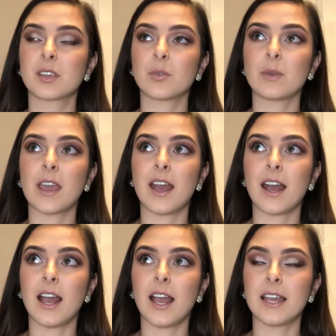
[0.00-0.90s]
We
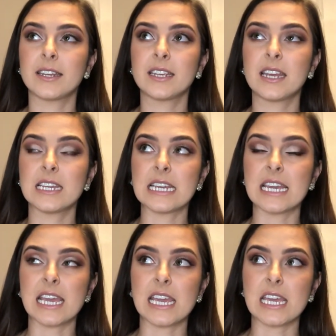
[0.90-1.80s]
had
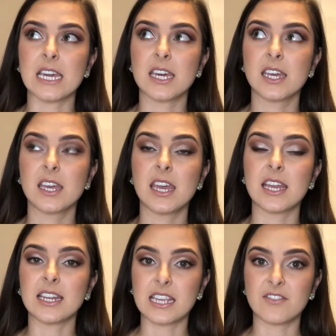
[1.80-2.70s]

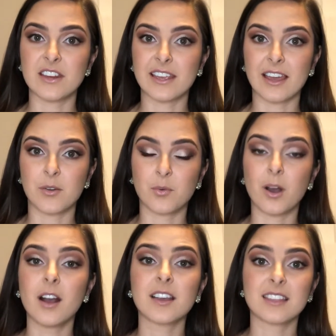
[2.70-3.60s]
an evening gown
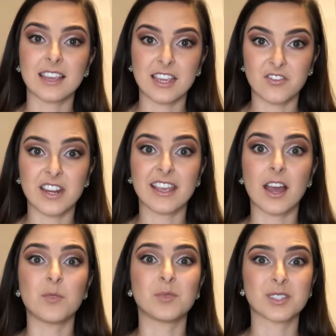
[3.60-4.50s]
walk. The evening
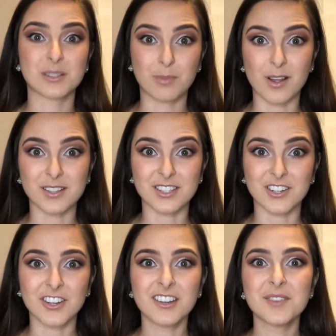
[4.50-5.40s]
gown was
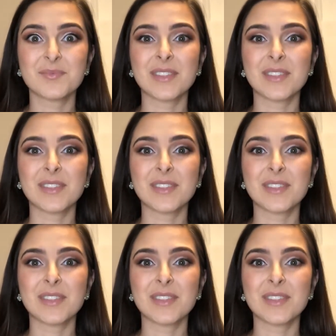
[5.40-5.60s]
sponsored,